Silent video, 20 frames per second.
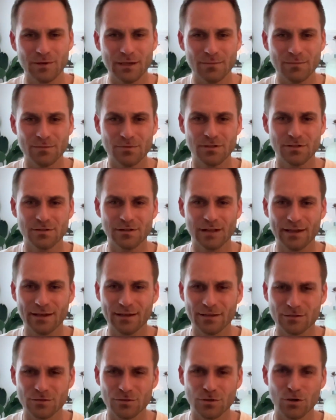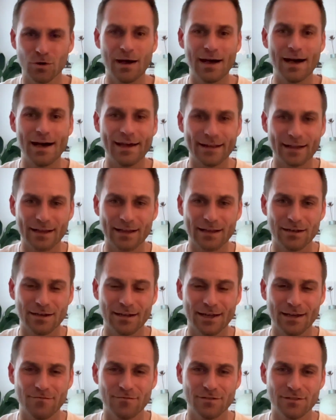I'm such like, it's so hard. I cannot
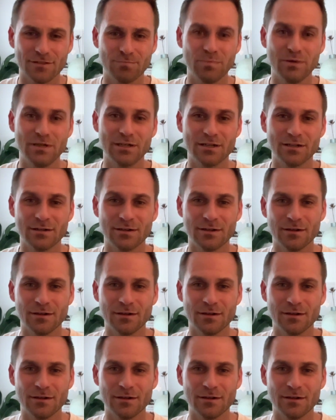have this beer.